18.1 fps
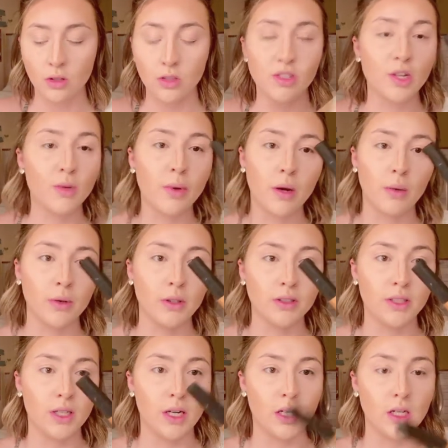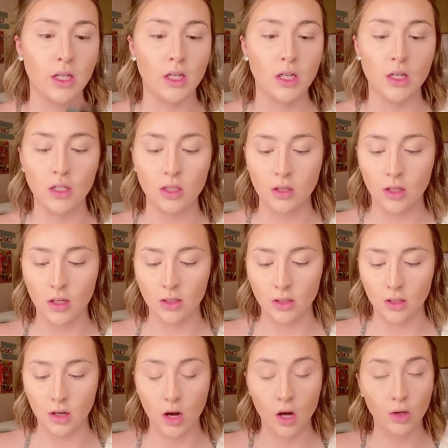still by Real Techniques.
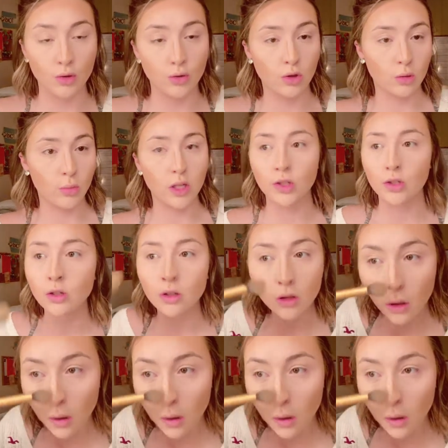It's a contour brush.